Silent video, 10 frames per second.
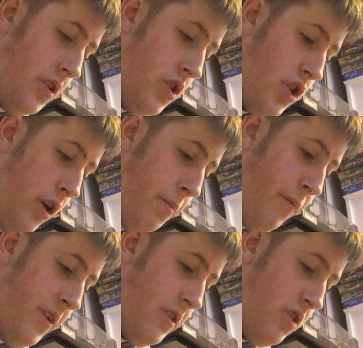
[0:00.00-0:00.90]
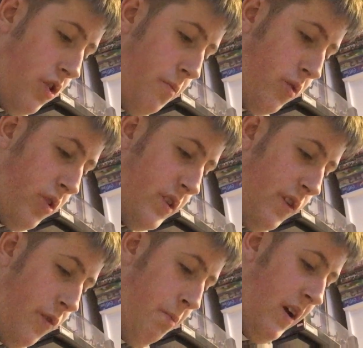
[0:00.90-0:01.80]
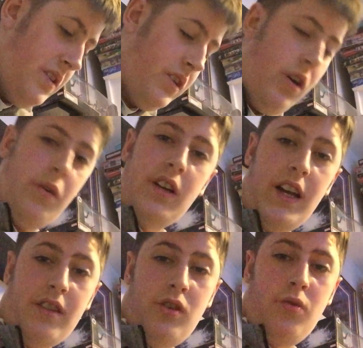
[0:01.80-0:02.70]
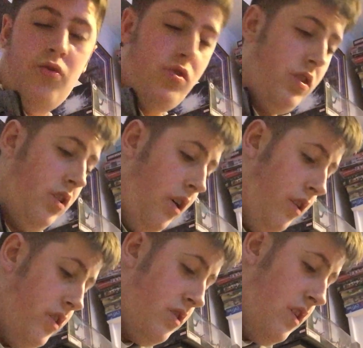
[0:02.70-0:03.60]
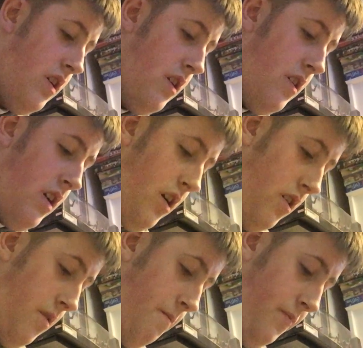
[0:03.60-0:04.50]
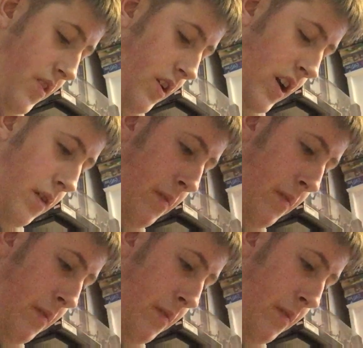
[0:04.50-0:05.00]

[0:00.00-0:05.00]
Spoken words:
got a job. Advance to double cross. If you pass go, collect $200. And a